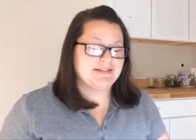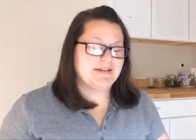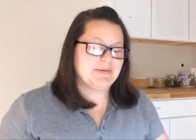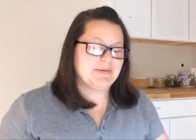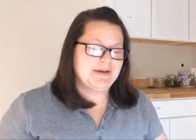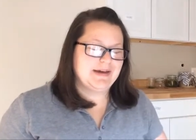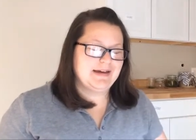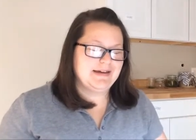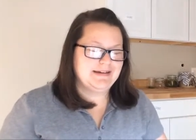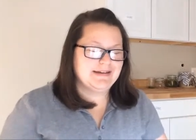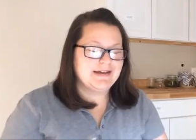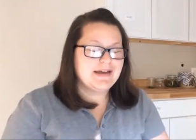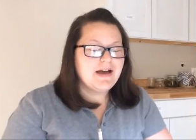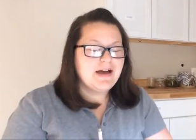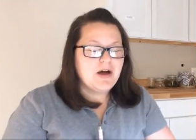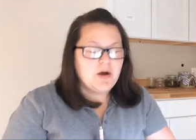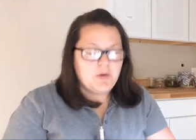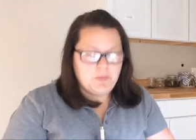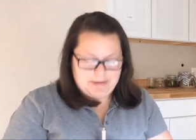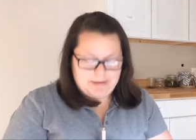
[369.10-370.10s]
Okay,
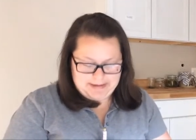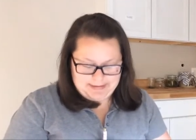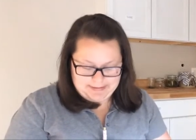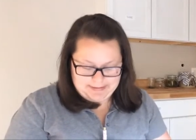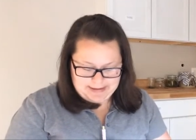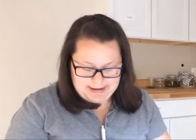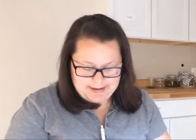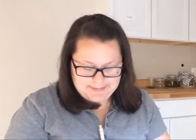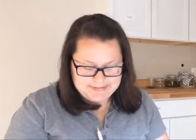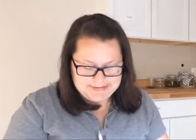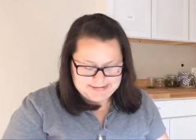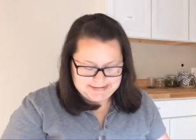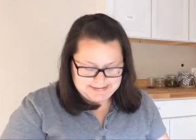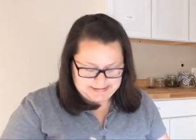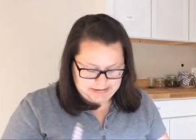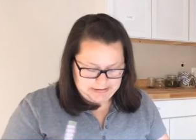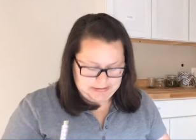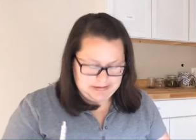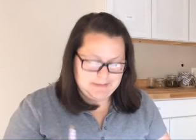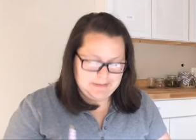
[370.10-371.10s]
well, I'm sitting
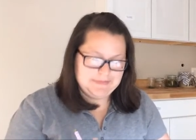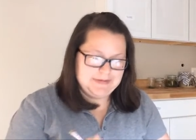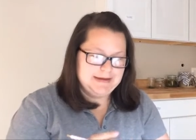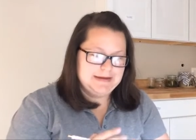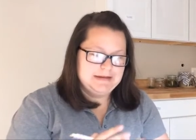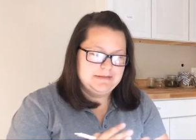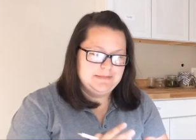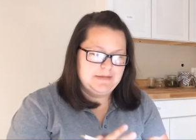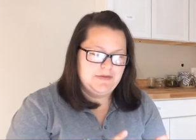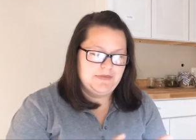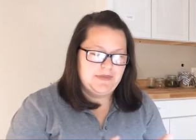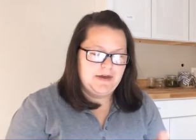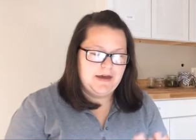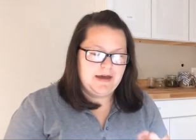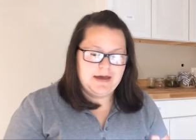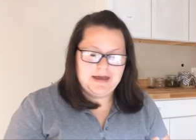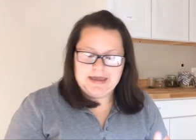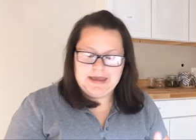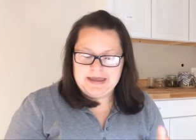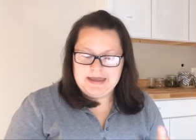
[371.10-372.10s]
here and I'm thinking about
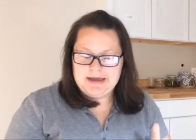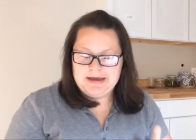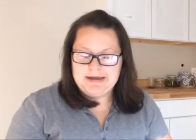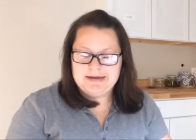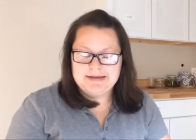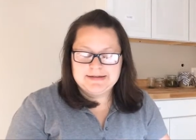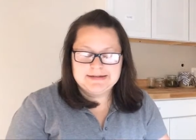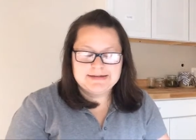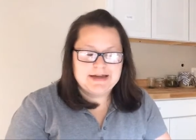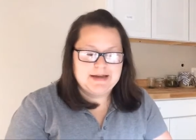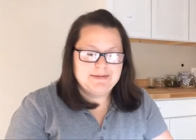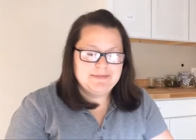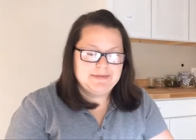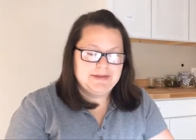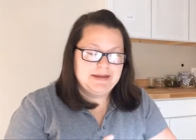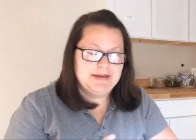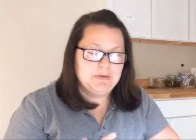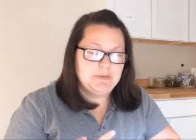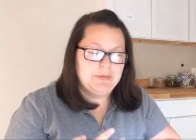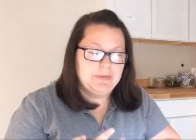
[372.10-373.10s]
that, and I'm
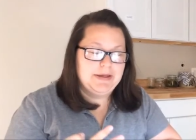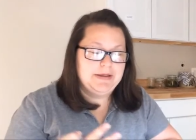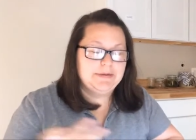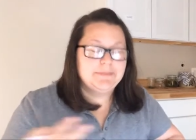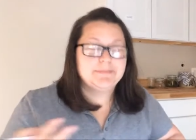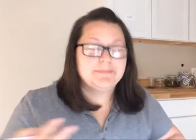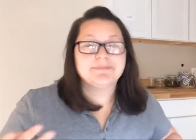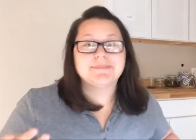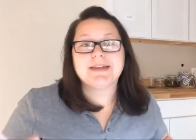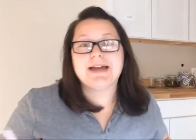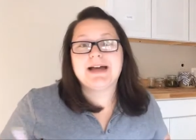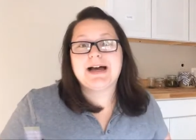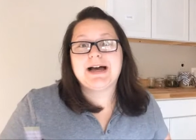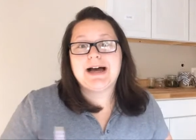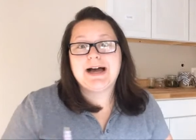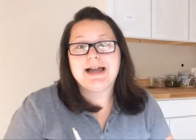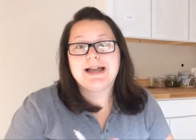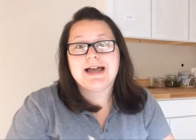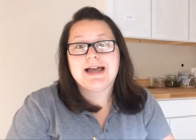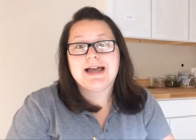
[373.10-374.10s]
like, well,
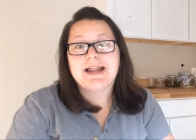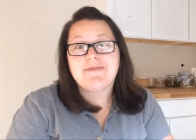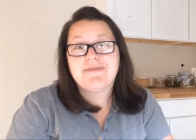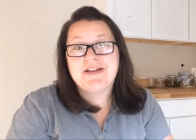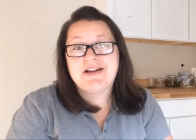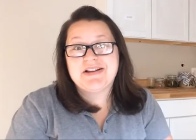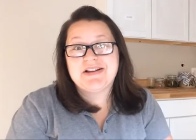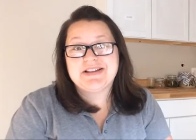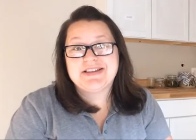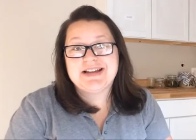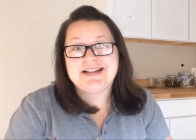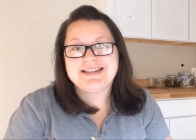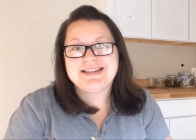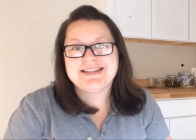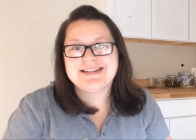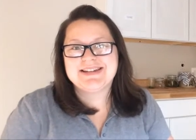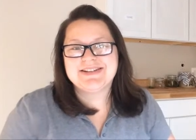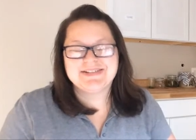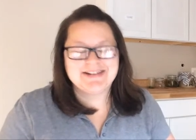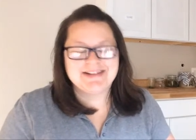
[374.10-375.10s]
I kind of failed at that
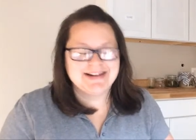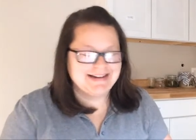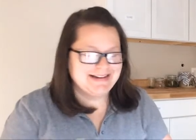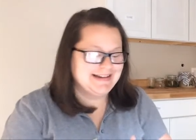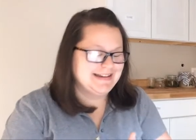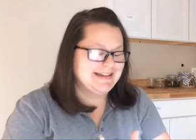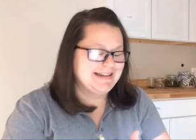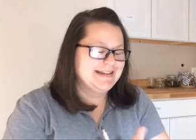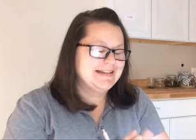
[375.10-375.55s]
today, right?